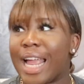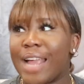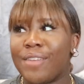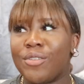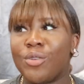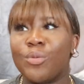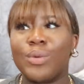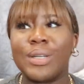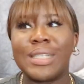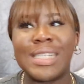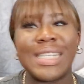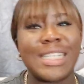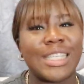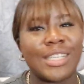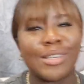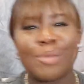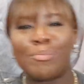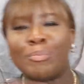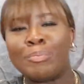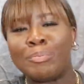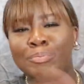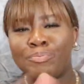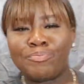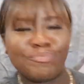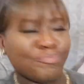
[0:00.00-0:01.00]
everyone is
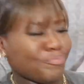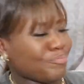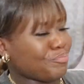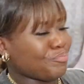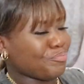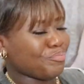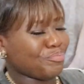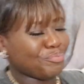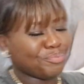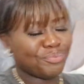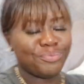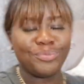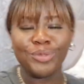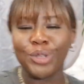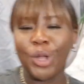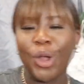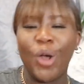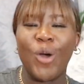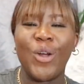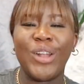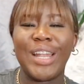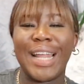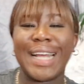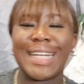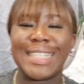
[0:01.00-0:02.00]

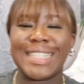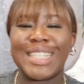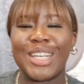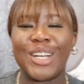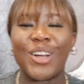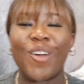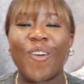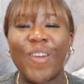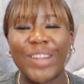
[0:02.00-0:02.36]
collecting